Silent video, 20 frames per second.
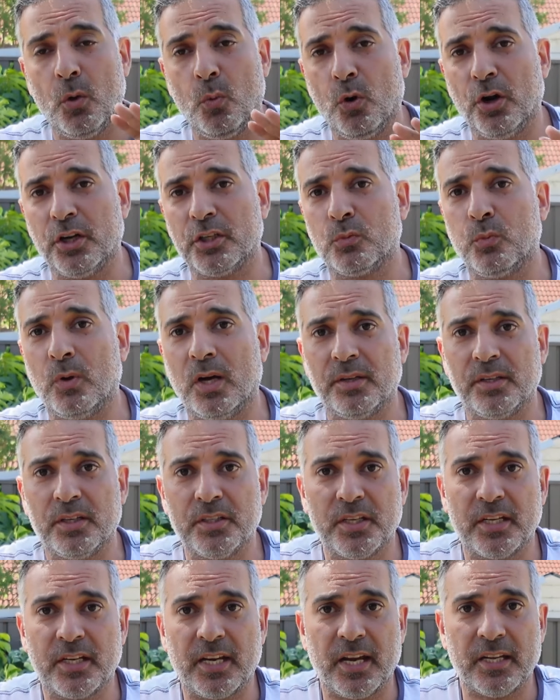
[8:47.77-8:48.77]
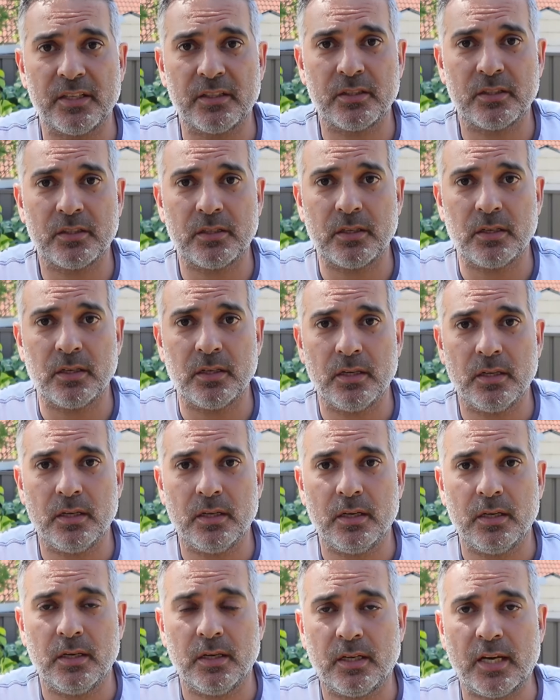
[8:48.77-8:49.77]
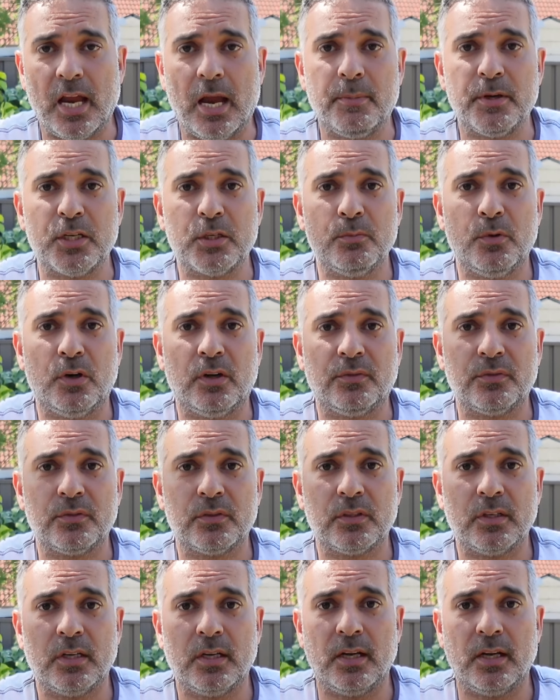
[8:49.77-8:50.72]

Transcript: works wonders against cabbage moths.